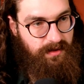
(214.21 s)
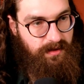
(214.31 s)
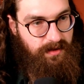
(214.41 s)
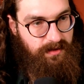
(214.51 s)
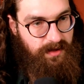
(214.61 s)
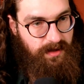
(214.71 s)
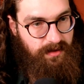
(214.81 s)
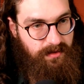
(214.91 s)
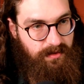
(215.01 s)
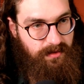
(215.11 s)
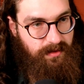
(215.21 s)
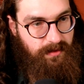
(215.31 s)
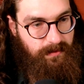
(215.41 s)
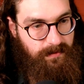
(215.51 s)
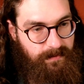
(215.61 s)
And then
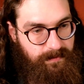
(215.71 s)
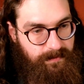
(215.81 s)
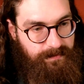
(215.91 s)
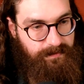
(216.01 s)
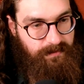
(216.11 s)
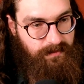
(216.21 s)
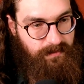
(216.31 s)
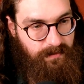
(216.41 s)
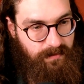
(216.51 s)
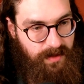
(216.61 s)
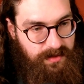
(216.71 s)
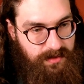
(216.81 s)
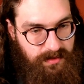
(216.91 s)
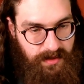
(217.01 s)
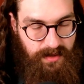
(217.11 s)
um, in,
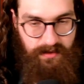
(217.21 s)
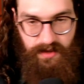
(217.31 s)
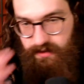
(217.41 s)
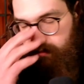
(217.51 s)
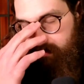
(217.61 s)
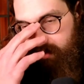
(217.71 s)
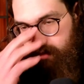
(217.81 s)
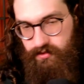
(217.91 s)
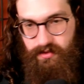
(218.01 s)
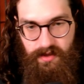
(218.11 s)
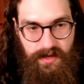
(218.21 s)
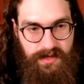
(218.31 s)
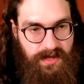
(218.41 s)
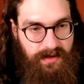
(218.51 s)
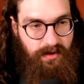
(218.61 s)
then it the good thing is
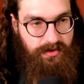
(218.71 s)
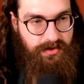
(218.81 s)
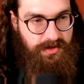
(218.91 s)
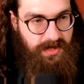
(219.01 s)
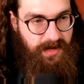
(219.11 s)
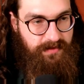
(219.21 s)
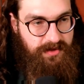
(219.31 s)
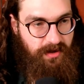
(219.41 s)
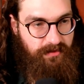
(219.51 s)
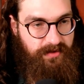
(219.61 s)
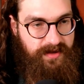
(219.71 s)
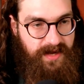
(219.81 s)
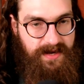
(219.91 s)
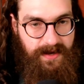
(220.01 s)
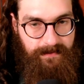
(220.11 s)
that it also saves all of the
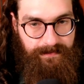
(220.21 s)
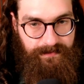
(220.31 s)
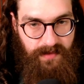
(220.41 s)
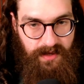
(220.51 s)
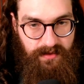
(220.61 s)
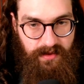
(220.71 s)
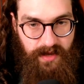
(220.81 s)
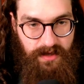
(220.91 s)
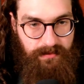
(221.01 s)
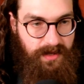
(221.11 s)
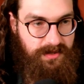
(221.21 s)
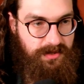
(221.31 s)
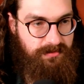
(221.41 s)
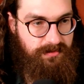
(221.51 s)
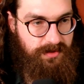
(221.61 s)
data in the database.
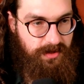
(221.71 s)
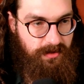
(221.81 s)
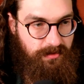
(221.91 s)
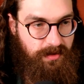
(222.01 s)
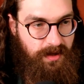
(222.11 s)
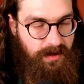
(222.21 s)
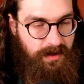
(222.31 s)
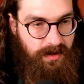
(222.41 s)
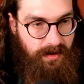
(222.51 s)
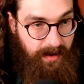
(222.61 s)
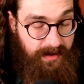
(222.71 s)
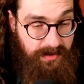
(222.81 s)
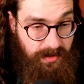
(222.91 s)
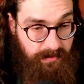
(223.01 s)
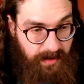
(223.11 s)
So I
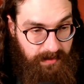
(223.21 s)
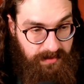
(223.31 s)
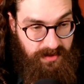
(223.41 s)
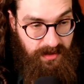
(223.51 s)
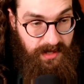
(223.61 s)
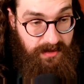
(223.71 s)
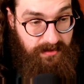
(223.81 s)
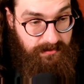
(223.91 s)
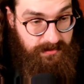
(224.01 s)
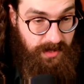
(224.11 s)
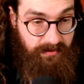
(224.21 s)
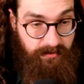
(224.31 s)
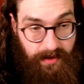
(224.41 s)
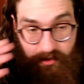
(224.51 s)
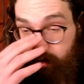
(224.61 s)
sometimes delete some of
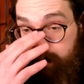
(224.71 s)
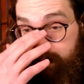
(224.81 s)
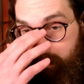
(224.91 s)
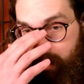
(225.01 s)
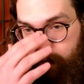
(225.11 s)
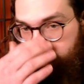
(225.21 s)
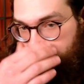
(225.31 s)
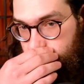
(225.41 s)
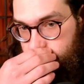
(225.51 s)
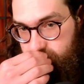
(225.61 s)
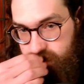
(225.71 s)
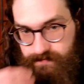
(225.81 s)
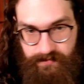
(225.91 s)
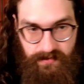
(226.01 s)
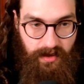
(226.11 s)
my old blog posts,
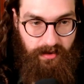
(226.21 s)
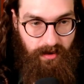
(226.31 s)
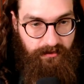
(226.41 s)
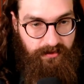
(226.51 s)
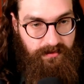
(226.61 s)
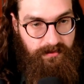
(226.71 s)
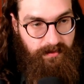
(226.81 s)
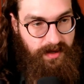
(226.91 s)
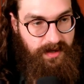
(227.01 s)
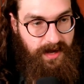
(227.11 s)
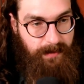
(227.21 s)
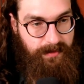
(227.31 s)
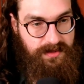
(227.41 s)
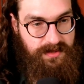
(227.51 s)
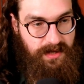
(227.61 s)
not often, but it
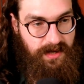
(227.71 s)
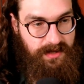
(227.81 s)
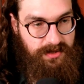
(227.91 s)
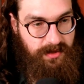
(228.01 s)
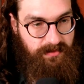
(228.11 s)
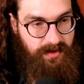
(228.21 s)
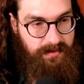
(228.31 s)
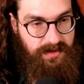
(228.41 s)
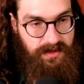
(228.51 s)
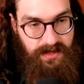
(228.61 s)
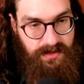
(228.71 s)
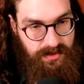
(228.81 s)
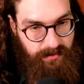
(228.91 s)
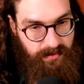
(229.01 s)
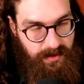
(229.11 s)
happens that I sometimes delete
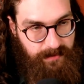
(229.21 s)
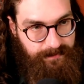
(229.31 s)
something.